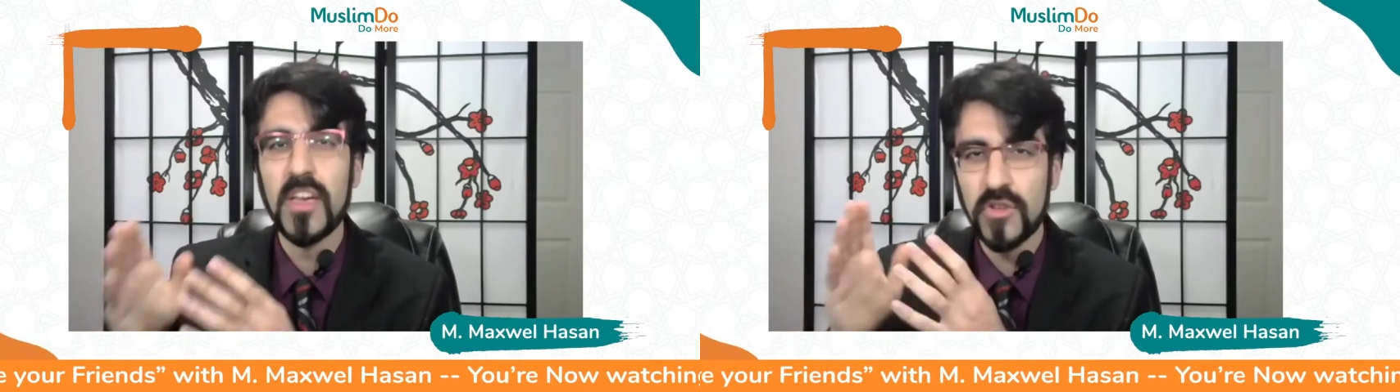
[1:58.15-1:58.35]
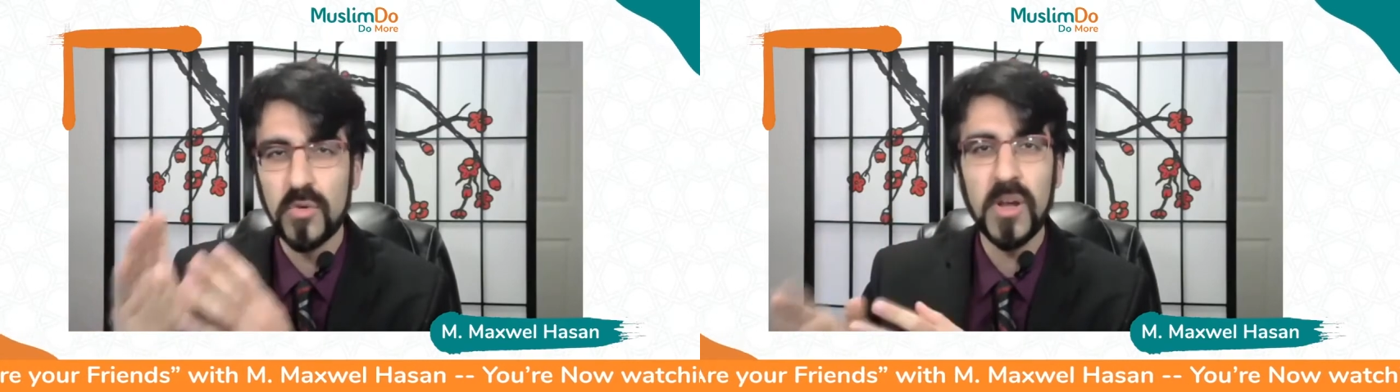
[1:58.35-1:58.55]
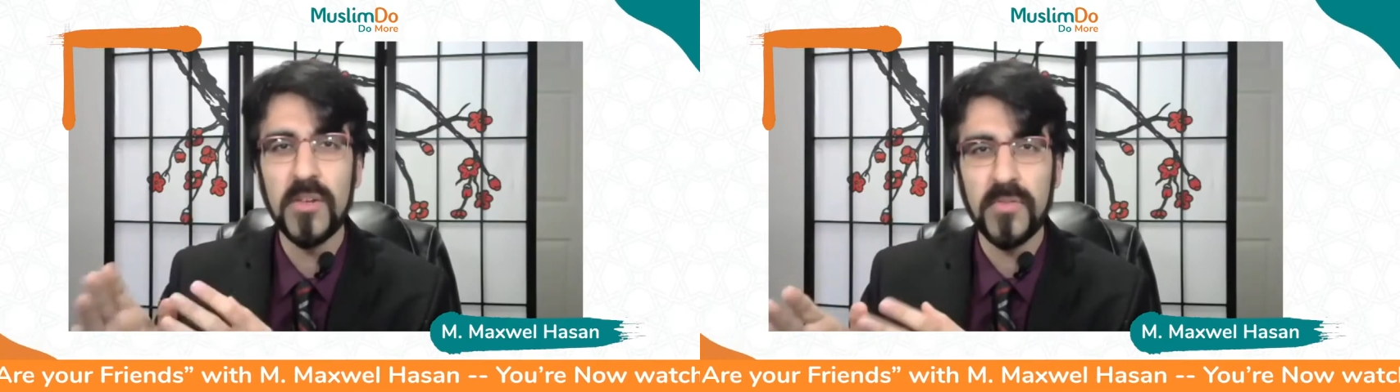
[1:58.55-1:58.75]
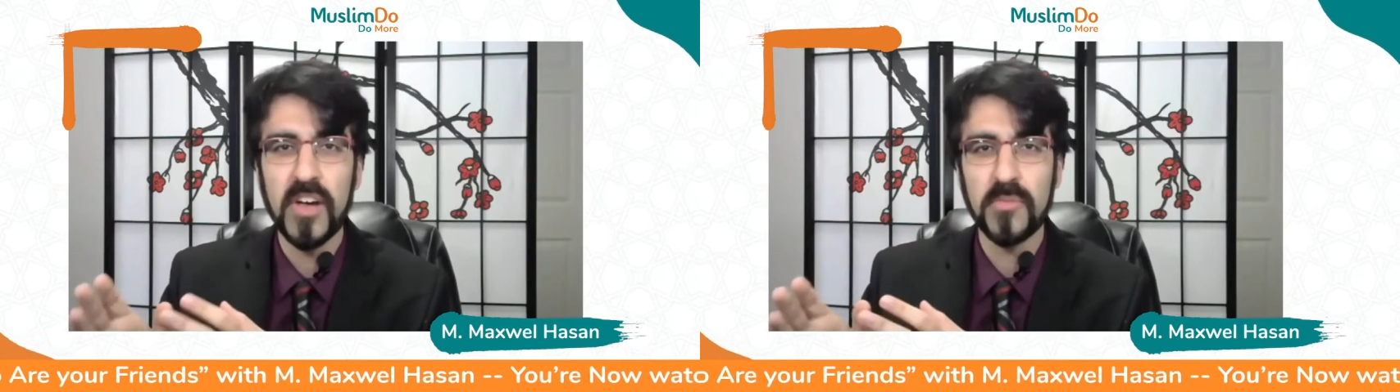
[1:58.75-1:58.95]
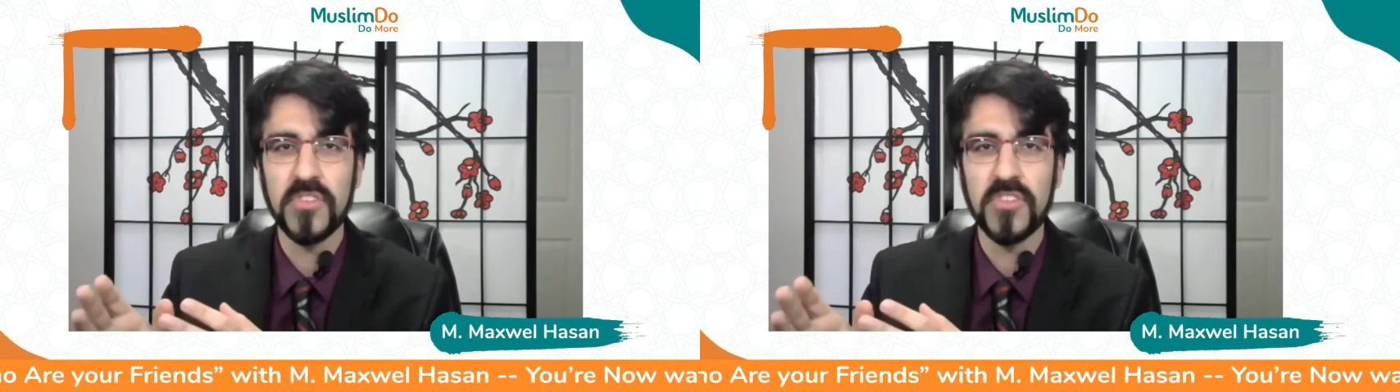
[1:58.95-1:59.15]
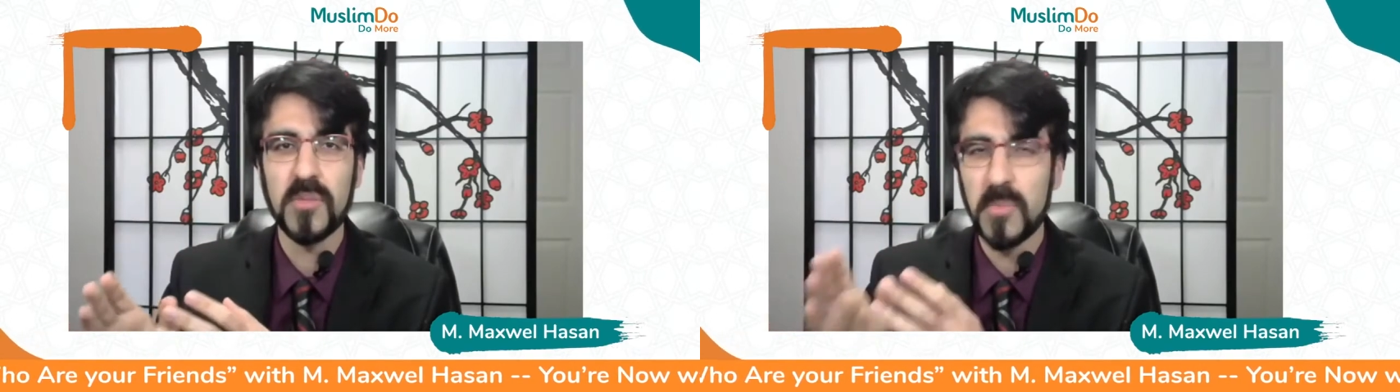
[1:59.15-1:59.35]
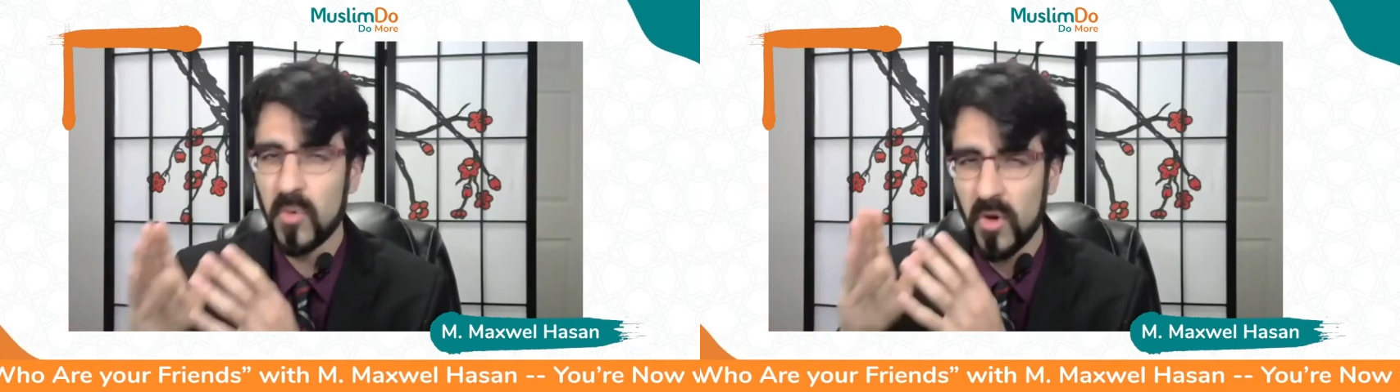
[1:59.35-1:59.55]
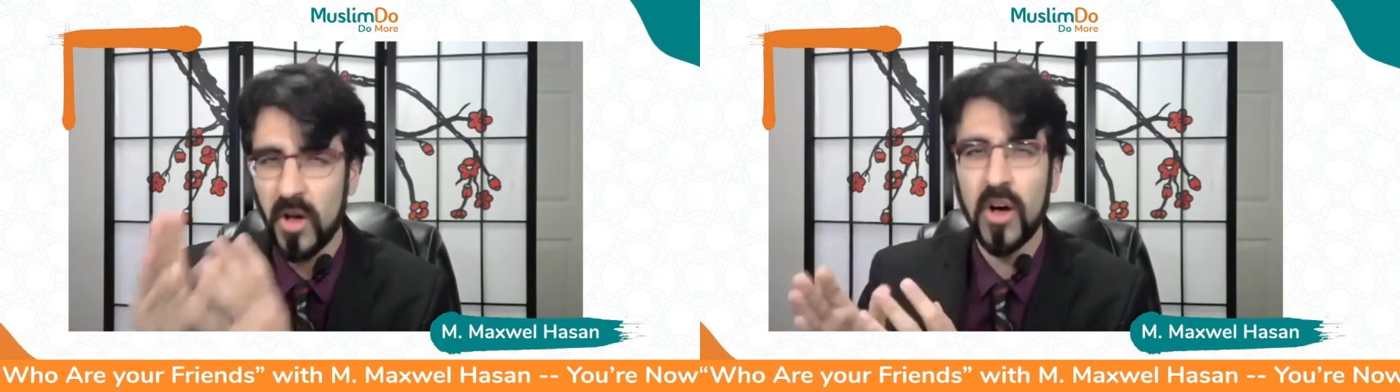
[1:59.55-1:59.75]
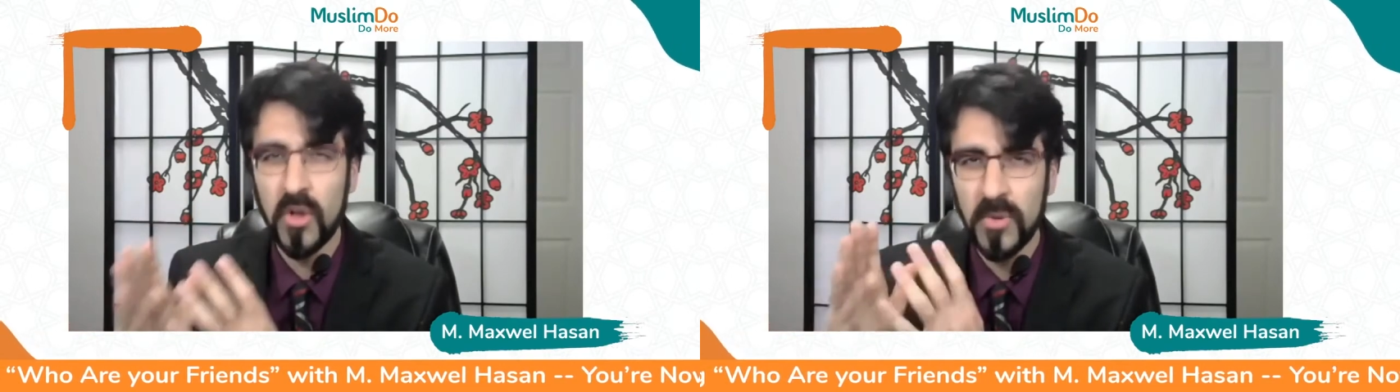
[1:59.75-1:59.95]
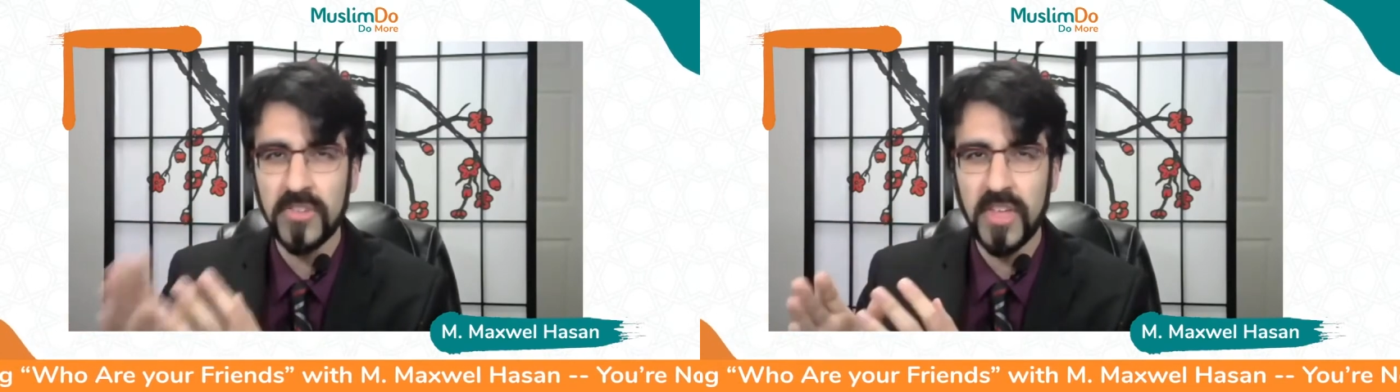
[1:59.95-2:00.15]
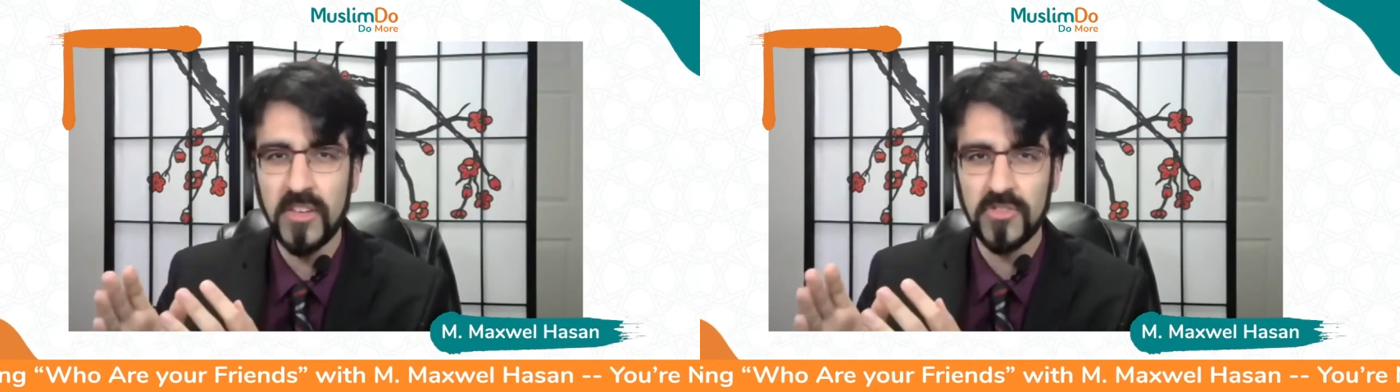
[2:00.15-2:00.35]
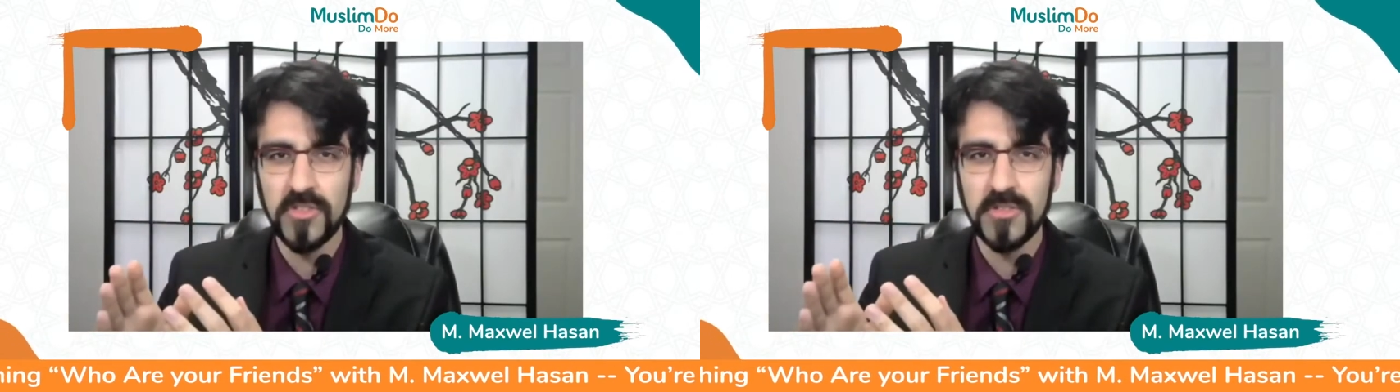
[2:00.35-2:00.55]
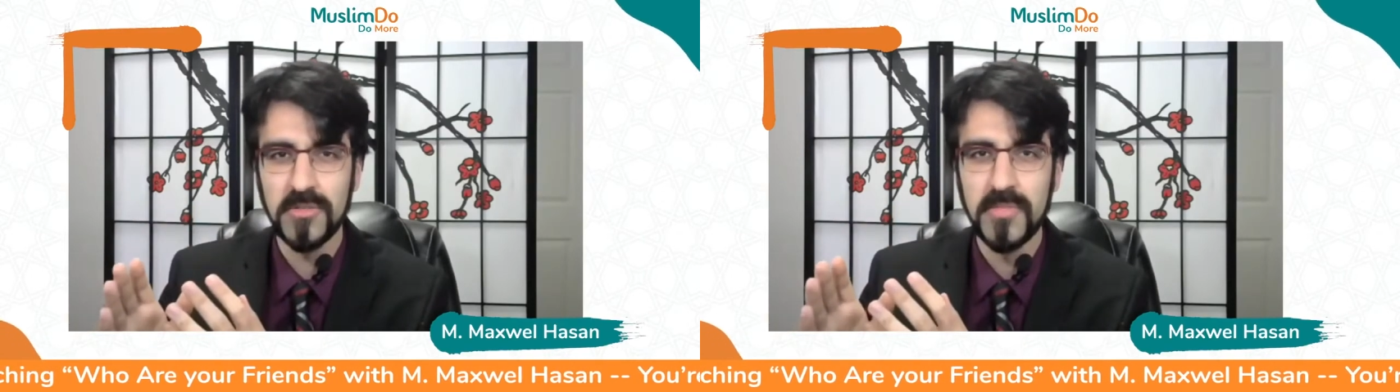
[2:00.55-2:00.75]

25% of people will always hate you.